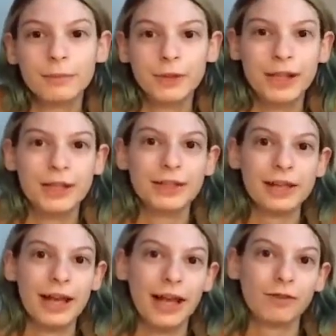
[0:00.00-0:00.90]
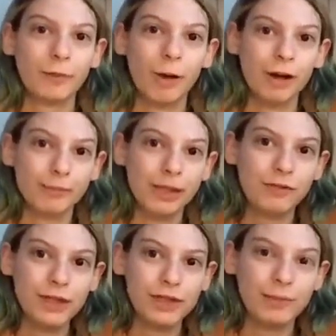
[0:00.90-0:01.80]
because I have them on P
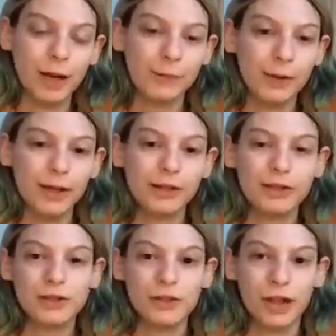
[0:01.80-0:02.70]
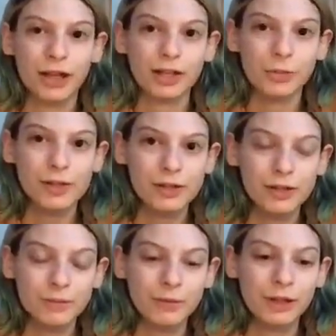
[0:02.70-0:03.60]
V C piping so that I can twist
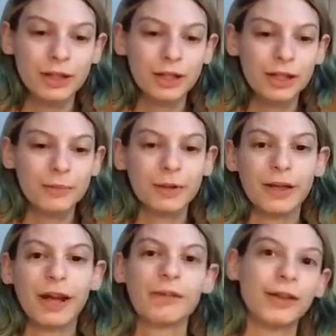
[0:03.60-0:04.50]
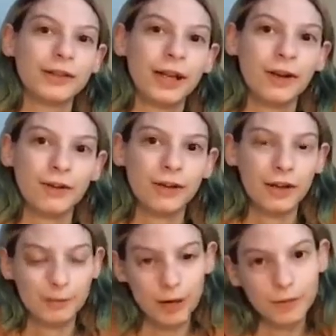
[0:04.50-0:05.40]
them. But I found out
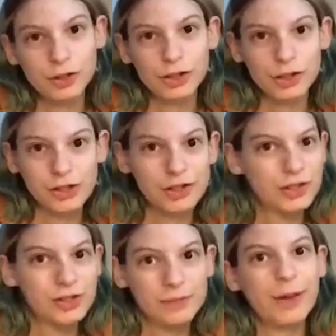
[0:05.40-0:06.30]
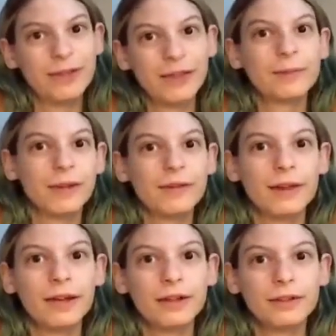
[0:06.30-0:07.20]
I probably should just cement them in
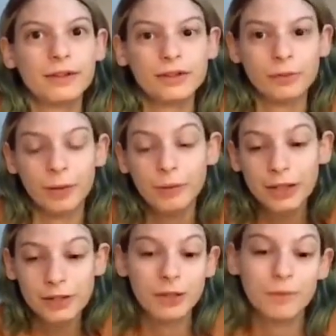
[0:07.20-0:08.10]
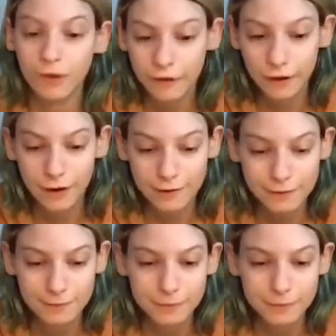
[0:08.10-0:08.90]
there. So my wings keep falling off.